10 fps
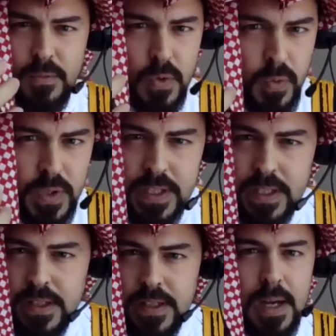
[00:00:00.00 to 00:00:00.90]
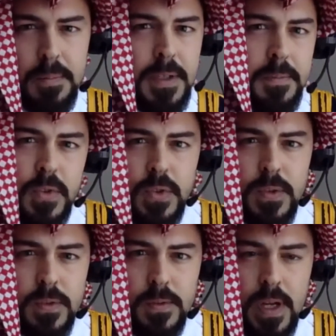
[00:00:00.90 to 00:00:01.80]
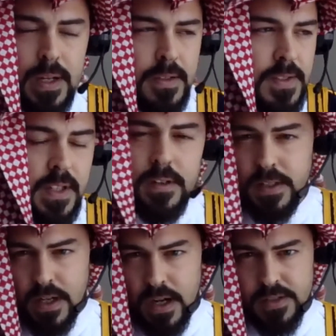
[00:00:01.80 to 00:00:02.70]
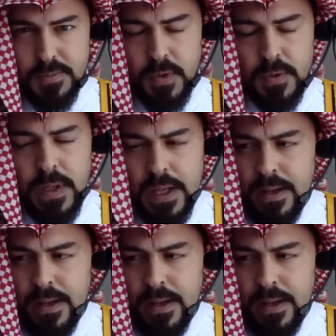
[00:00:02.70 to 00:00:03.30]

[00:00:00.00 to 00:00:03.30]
would really help them to consider the gospel.